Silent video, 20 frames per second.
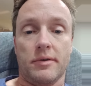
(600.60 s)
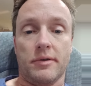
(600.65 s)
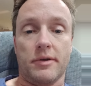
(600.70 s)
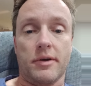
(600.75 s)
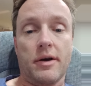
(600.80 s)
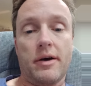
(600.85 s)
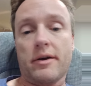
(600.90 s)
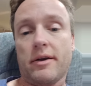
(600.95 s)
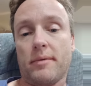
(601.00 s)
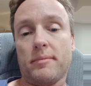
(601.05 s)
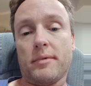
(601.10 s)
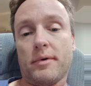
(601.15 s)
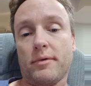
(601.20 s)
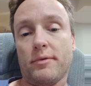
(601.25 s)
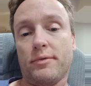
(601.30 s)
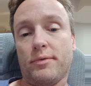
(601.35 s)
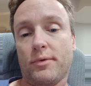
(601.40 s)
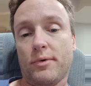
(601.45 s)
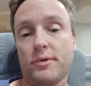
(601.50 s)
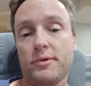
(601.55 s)
God, I'm going to
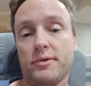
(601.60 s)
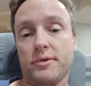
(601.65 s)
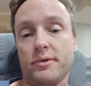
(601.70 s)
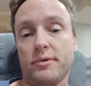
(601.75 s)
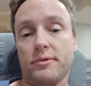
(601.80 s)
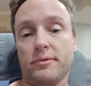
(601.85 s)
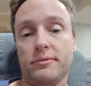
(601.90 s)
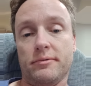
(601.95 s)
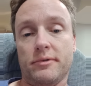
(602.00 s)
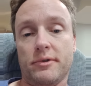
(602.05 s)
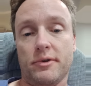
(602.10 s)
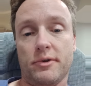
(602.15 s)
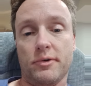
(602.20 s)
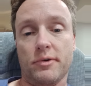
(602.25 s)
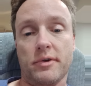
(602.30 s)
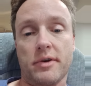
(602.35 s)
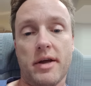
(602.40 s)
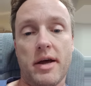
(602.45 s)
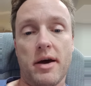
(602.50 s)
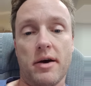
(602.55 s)
force you to do
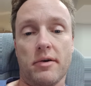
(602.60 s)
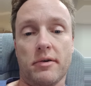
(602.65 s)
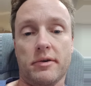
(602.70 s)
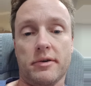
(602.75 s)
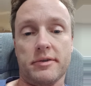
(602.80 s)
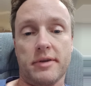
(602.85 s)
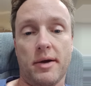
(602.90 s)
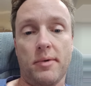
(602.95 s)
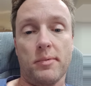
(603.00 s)
it now because I